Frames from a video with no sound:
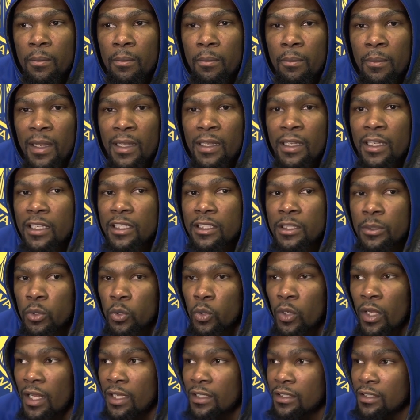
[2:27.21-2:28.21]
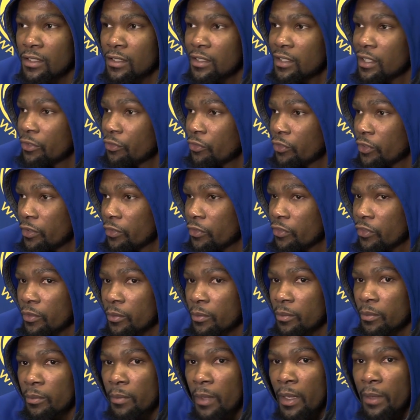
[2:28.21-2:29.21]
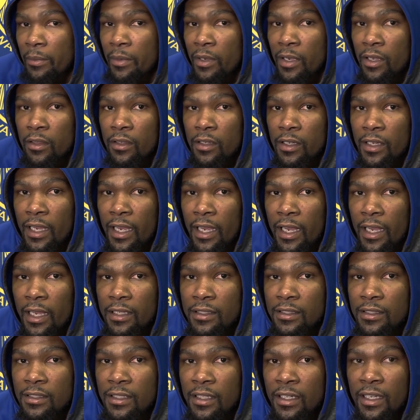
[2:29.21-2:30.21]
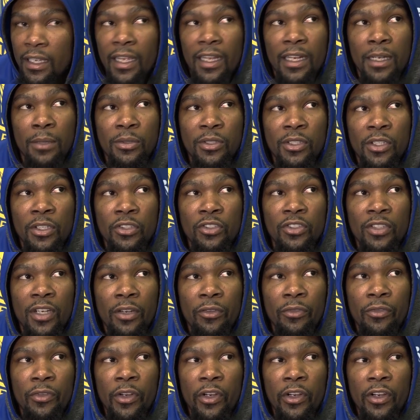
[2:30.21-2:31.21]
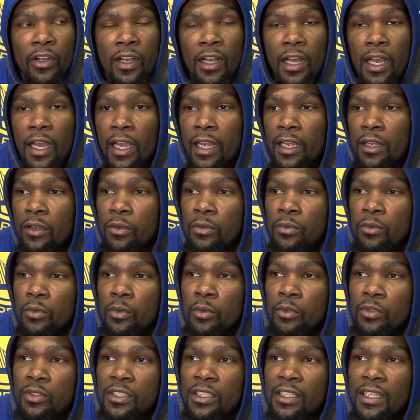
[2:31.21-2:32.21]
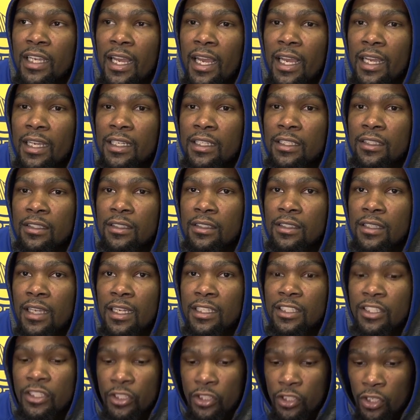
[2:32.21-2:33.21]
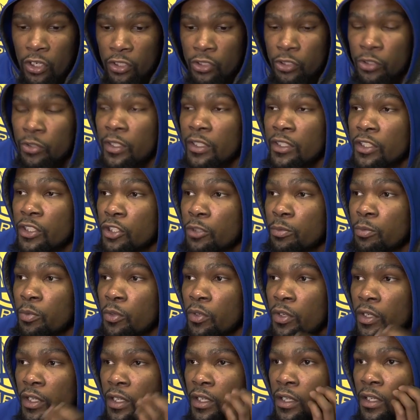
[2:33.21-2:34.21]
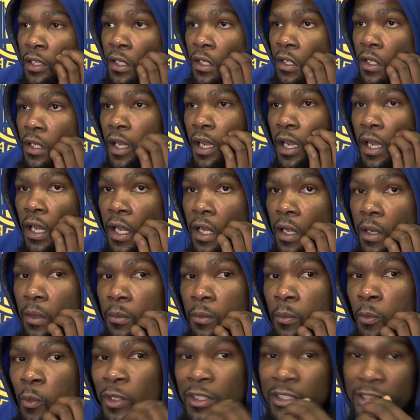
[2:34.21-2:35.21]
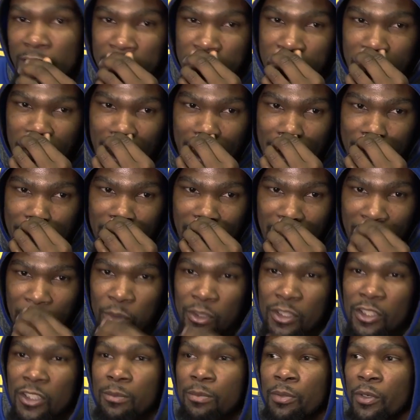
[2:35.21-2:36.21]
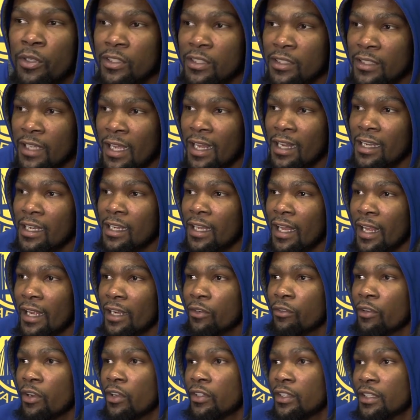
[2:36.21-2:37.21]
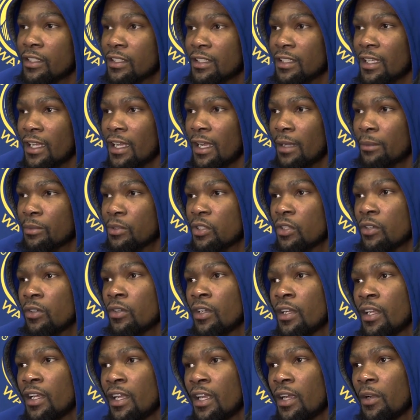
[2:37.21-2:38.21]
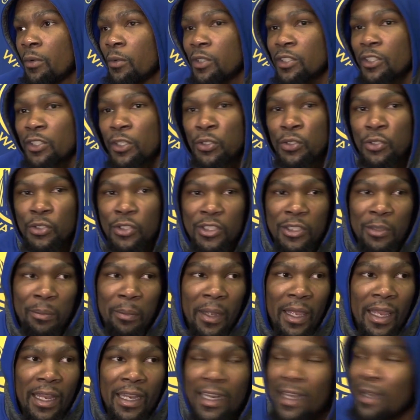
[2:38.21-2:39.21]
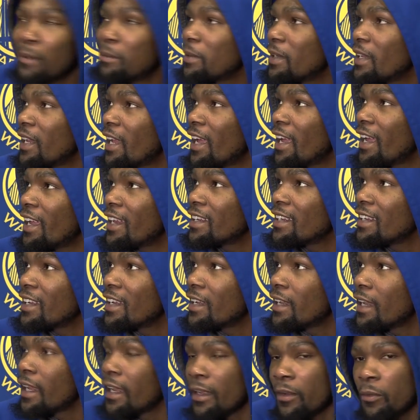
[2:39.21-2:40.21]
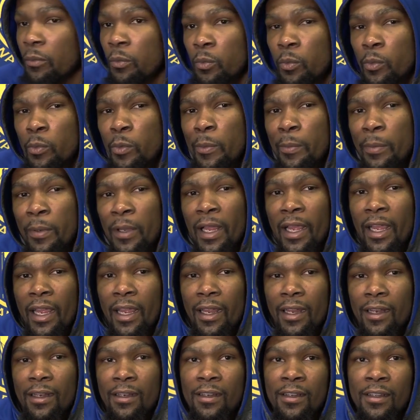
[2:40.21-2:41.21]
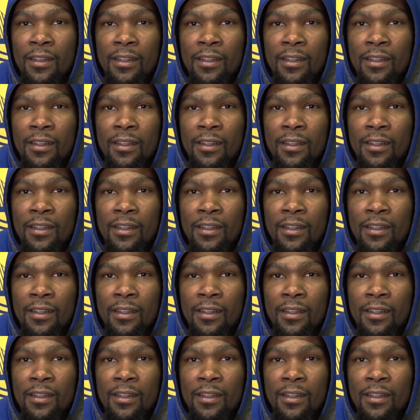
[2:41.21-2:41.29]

My leadership qualities are different from maybe other guys, and I'm still trying to figure out, all right, who's the guy I should talk to at this point. What's his vibe like? What's his personality like around this time? So we're so used to being up a lot, and like when we played